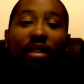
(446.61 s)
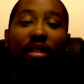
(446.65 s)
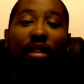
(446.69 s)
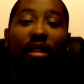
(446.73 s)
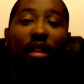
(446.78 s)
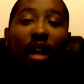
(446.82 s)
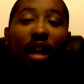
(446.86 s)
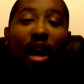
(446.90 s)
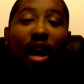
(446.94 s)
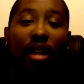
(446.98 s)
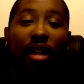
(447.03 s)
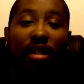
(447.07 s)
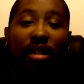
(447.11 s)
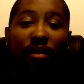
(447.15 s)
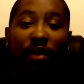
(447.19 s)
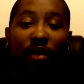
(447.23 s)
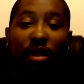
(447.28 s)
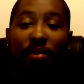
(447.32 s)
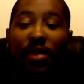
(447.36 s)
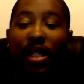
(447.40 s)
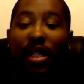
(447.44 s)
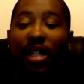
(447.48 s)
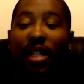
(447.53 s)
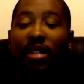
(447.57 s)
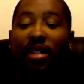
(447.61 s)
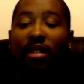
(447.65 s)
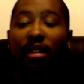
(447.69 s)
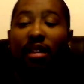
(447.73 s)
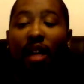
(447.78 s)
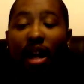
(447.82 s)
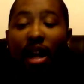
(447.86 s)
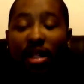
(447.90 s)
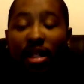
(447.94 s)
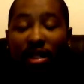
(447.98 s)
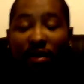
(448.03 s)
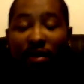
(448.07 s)
Lots of updates,
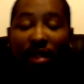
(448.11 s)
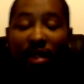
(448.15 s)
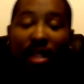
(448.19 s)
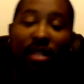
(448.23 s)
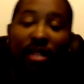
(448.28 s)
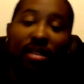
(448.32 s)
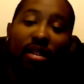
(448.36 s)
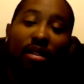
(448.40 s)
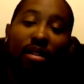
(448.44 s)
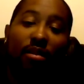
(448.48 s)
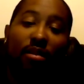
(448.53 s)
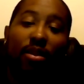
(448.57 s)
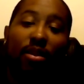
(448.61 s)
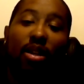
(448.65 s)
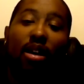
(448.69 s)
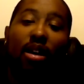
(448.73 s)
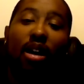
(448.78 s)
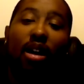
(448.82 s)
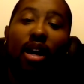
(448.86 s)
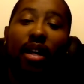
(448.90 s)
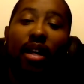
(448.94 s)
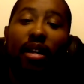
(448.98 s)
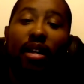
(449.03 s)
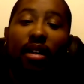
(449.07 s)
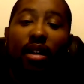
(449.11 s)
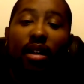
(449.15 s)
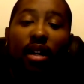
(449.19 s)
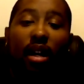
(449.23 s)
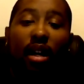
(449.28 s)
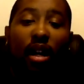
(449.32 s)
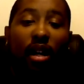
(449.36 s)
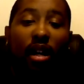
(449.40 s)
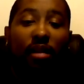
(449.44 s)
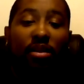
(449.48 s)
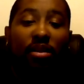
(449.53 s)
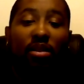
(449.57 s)
lots of things coming on.
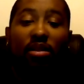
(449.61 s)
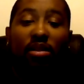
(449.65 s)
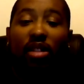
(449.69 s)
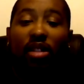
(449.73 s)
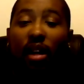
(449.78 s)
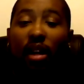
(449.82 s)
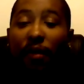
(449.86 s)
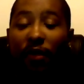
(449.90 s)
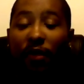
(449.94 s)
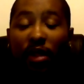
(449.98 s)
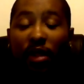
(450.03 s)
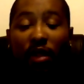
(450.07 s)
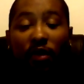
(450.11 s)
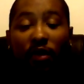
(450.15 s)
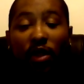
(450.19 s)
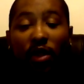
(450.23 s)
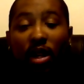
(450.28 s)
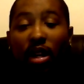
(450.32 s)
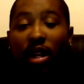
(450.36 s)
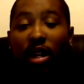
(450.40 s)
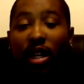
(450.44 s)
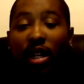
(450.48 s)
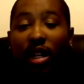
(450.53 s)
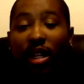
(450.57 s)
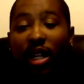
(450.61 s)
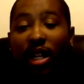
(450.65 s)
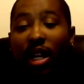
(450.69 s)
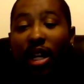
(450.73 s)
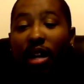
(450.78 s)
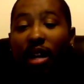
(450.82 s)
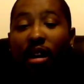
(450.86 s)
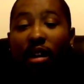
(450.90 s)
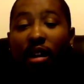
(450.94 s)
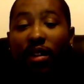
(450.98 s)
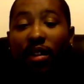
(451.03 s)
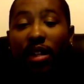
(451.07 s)
So definitely, if you didn't get
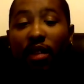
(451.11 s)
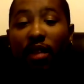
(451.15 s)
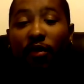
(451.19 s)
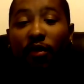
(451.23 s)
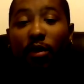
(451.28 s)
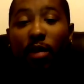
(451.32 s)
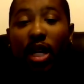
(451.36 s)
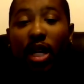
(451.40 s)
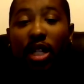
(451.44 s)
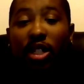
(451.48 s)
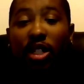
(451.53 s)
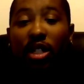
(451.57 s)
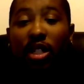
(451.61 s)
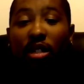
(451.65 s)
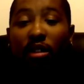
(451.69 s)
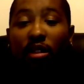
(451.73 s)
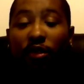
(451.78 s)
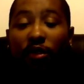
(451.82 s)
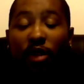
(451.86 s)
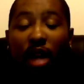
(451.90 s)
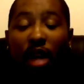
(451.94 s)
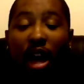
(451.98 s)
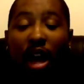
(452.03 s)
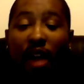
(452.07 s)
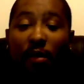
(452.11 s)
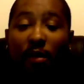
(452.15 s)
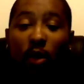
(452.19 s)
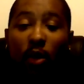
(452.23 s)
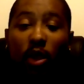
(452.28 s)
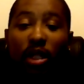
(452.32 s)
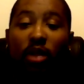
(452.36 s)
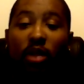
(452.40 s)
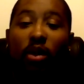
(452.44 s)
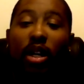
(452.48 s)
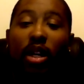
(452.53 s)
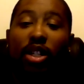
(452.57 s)
all the information, or if you have
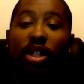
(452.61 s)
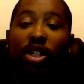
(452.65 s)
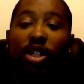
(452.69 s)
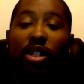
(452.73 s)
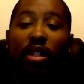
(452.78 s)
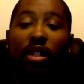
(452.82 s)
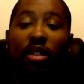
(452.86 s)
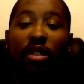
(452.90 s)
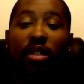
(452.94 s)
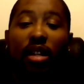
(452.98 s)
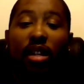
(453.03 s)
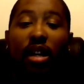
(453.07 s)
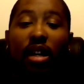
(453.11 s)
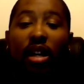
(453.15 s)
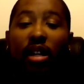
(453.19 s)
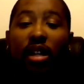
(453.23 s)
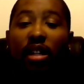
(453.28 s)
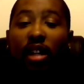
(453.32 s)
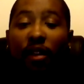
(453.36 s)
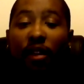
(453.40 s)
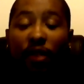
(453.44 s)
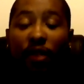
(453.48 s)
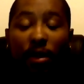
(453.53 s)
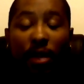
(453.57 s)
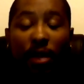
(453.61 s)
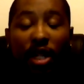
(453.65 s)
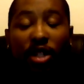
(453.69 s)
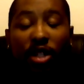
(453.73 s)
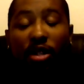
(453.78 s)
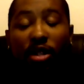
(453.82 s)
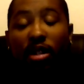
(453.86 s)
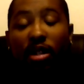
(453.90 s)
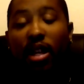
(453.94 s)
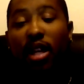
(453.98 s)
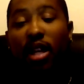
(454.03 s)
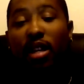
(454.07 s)
more questions, definitely make
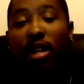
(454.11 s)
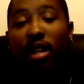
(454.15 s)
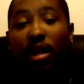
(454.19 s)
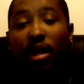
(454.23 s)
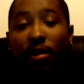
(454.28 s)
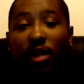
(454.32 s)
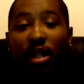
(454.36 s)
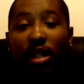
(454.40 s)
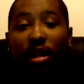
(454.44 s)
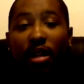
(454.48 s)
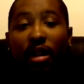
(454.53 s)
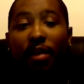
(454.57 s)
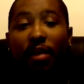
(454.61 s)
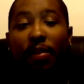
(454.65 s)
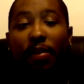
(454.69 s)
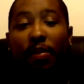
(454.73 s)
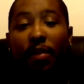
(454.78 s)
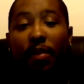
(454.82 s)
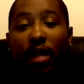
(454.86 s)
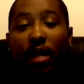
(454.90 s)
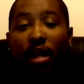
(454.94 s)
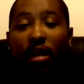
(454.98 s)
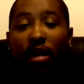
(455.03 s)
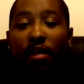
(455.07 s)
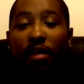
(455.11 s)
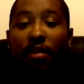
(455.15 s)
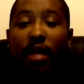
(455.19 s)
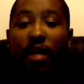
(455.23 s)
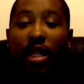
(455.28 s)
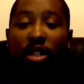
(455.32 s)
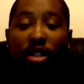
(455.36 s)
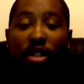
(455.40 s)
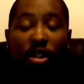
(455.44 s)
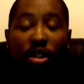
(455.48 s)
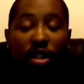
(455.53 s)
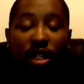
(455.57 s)
sure that you hit me up. Make
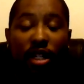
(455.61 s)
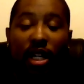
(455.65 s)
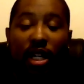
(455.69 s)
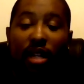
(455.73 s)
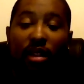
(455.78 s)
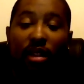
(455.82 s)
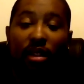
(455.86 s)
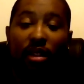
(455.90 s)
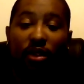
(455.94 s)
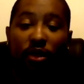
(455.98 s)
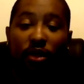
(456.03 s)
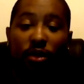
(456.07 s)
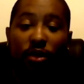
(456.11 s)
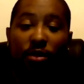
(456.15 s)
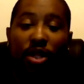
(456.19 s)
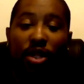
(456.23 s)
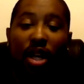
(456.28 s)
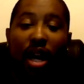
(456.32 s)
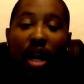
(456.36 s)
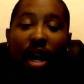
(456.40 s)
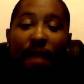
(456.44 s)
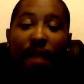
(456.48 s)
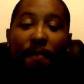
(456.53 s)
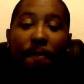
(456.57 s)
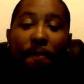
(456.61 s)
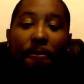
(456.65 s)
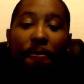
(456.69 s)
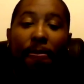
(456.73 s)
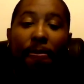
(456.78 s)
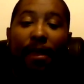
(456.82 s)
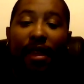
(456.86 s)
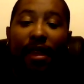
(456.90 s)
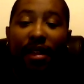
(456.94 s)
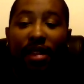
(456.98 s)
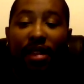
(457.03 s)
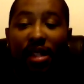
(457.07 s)
sure you get in the group chat,
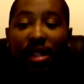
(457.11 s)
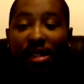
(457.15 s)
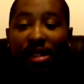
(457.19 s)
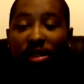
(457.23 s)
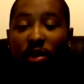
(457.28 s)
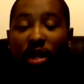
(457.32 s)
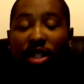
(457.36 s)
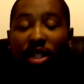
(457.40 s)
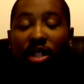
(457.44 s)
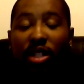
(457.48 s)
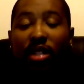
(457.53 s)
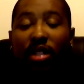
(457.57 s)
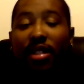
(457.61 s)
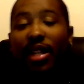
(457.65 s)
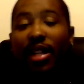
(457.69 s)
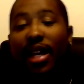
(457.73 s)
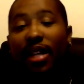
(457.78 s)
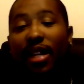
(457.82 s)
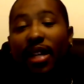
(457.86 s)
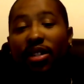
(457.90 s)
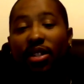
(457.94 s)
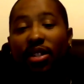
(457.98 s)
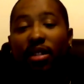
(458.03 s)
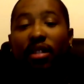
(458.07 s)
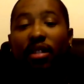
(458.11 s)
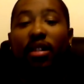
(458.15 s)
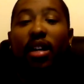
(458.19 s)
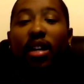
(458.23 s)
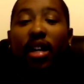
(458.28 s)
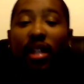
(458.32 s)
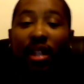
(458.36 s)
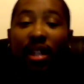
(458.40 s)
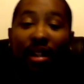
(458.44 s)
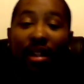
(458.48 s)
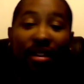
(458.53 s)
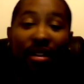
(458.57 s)
get these questions answered,
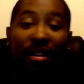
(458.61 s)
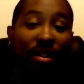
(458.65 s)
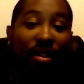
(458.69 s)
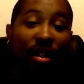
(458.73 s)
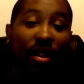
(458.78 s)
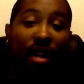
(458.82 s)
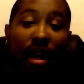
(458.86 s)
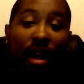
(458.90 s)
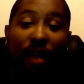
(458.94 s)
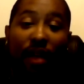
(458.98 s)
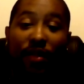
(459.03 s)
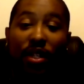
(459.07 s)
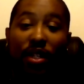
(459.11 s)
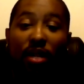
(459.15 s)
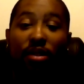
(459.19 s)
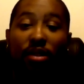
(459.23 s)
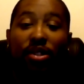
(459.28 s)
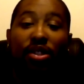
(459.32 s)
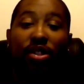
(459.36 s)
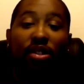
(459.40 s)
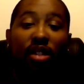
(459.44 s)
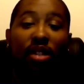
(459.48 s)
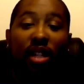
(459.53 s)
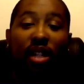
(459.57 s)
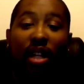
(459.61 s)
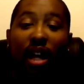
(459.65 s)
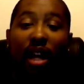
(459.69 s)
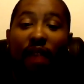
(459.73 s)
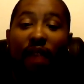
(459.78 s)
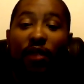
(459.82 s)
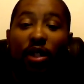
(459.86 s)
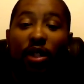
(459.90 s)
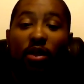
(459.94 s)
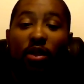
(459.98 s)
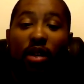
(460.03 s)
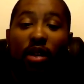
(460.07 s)
get on the live show so you can have
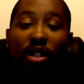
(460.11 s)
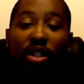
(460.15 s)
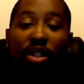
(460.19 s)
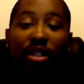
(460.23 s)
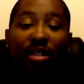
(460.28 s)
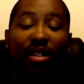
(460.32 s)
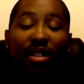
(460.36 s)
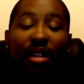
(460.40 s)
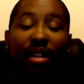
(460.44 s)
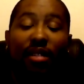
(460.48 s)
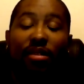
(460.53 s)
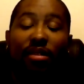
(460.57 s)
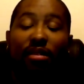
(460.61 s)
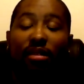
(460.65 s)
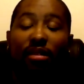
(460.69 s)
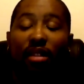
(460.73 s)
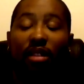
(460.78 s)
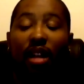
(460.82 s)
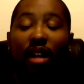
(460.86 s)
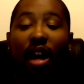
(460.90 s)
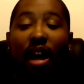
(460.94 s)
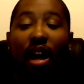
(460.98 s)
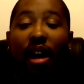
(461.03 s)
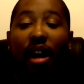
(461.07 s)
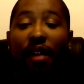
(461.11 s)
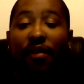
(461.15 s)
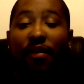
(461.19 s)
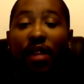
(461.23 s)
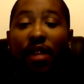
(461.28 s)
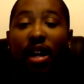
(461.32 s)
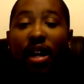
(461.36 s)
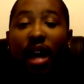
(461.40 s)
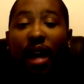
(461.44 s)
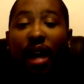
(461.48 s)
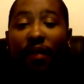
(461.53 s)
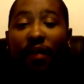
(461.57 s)
your questions answered live.
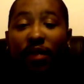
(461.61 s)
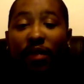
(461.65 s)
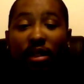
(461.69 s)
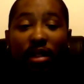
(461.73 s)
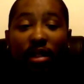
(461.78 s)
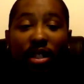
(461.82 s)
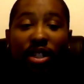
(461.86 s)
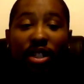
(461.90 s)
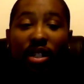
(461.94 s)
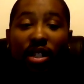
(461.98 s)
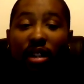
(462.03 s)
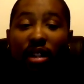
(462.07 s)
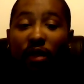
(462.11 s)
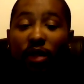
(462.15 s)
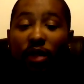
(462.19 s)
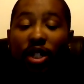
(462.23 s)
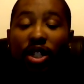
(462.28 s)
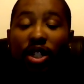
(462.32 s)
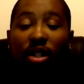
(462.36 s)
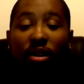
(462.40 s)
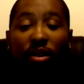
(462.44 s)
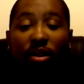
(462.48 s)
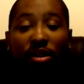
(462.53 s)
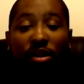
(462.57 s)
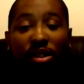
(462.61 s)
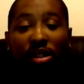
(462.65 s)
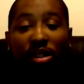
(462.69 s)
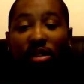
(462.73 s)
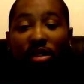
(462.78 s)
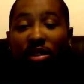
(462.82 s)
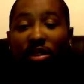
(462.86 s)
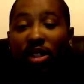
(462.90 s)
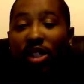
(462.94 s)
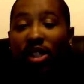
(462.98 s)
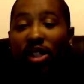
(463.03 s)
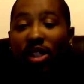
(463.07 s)
After each and every show, there's a
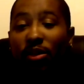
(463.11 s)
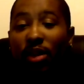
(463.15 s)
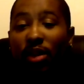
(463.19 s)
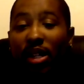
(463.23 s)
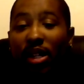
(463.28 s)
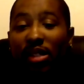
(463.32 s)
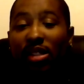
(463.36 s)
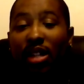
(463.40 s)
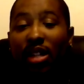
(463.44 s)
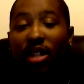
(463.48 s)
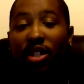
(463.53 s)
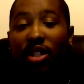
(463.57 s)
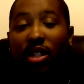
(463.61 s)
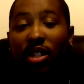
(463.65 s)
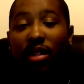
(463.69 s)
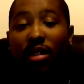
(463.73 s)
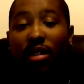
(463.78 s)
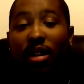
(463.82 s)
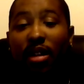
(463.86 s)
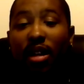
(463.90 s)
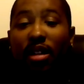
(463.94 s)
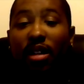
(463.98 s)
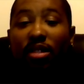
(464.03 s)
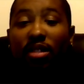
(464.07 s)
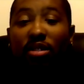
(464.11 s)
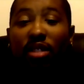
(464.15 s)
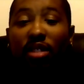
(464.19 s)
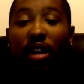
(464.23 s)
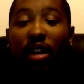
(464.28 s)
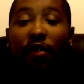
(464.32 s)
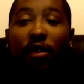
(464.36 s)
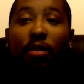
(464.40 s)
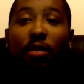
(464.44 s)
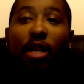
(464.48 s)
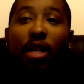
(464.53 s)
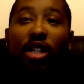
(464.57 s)
little QA session. So
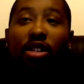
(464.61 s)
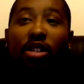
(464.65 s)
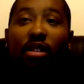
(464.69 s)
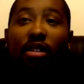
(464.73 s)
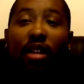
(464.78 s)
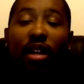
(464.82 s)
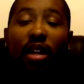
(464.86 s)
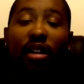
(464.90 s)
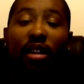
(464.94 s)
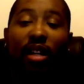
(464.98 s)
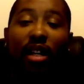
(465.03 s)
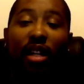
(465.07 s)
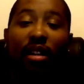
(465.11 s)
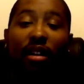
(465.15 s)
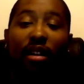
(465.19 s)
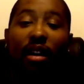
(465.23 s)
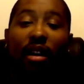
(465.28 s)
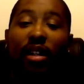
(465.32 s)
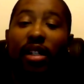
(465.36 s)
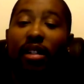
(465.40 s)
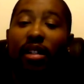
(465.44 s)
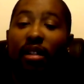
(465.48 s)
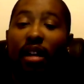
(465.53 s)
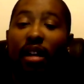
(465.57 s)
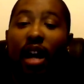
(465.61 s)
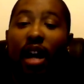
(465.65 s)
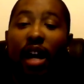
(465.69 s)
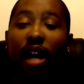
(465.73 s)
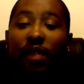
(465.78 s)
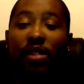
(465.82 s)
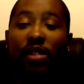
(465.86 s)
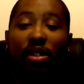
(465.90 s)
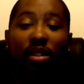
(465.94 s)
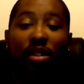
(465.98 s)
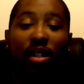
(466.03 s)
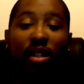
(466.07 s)
definitely make sure that you're getting on here live
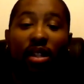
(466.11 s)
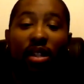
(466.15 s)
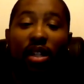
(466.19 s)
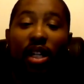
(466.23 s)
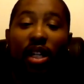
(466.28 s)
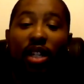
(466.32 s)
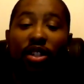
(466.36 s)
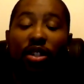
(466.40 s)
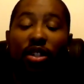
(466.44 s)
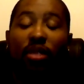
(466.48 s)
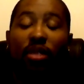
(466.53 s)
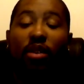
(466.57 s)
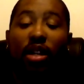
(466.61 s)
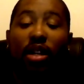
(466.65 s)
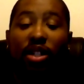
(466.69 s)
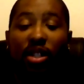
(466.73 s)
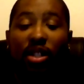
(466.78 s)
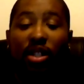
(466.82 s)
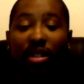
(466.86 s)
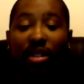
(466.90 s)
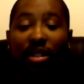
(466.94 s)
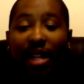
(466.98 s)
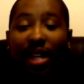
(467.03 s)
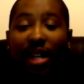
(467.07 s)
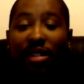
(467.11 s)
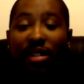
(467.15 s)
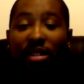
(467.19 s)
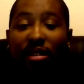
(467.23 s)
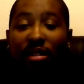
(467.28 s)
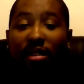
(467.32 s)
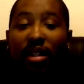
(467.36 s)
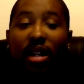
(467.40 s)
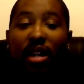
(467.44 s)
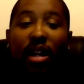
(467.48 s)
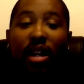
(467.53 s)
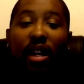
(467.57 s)
so that you can get your questions
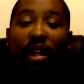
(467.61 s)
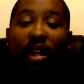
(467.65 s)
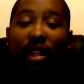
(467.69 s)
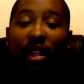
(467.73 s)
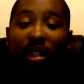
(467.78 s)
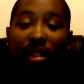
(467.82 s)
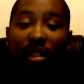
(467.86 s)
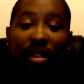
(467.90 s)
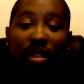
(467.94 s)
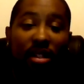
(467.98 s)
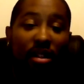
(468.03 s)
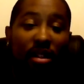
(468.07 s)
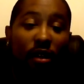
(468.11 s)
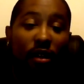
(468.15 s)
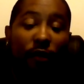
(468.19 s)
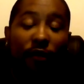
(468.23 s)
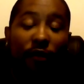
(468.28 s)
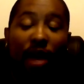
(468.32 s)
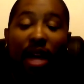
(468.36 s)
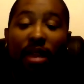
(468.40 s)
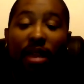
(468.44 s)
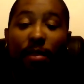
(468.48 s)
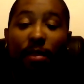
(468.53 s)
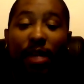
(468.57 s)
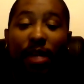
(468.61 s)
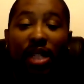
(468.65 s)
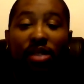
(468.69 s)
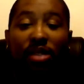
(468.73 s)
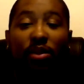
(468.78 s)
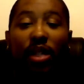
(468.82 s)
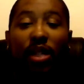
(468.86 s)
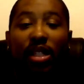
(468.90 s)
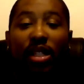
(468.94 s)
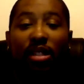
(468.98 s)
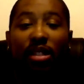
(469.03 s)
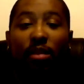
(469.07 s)
answered and, you know, find the best
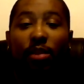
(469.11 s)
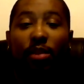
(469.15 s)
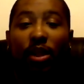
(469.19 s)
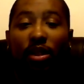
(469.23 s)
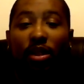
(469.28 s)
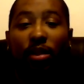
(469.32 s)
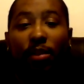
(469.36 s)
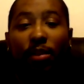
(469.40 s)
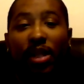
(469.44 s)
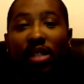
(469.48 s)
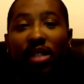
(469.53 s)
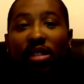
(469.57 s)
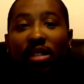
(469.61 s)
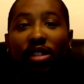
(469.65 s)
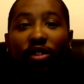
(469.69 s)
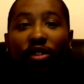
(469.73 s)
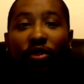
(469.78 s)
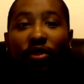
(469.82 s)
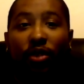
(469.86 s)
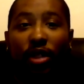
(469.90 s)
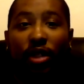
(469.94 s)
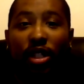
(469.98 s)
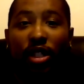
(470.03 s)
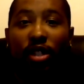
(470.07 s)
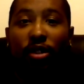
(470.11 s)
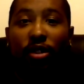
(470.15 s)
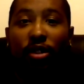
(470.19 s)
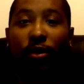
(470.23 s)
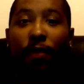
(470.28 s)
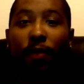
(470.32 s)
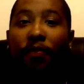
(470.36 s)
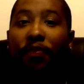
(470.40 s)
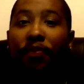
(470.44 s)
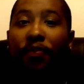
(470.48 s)
ways to build the business for you.